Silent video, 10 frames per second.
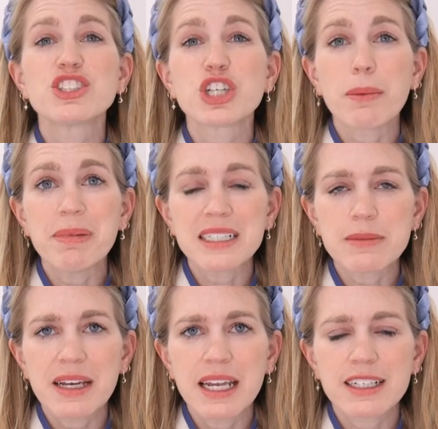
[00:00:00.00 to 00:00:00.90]
I jump
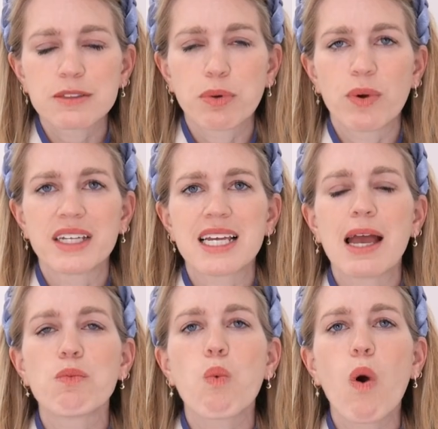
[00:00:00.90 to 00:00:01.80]
into my next point,
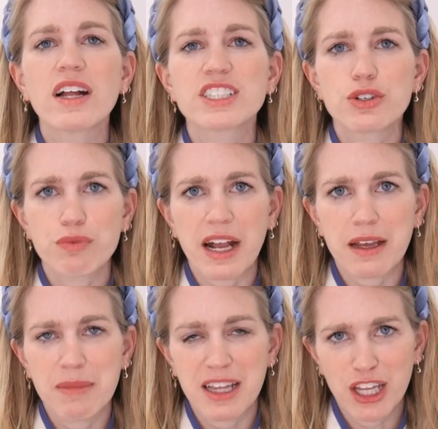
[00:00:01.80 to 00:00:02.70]
I want to
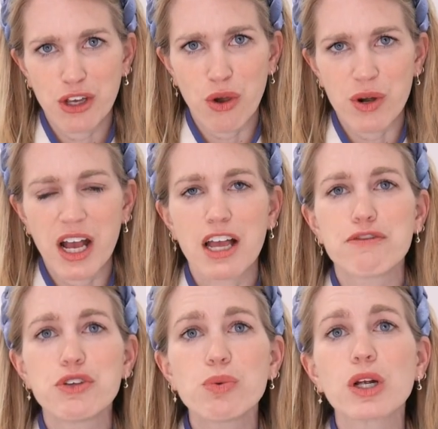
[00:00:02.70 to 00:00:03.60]
recommend Lingoda
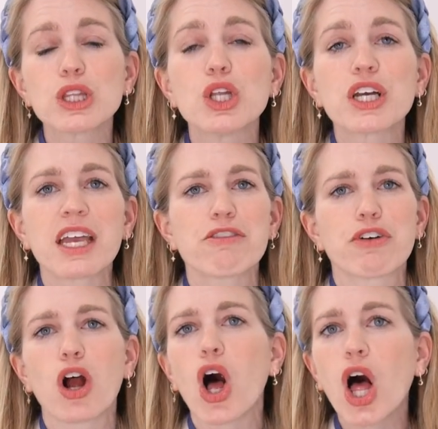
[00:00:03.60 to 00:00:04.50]
if you are looking
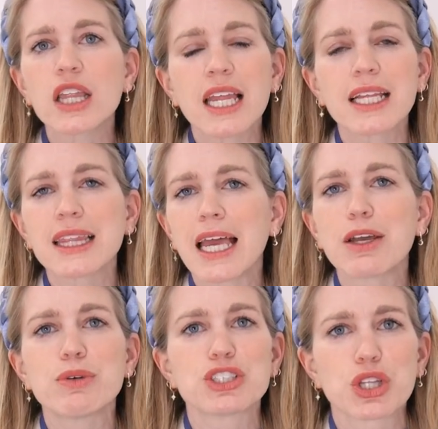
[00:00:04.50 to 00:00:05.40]
for online
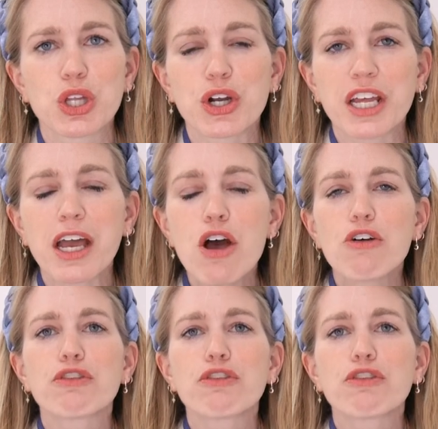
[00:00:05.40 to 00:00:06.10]
language learning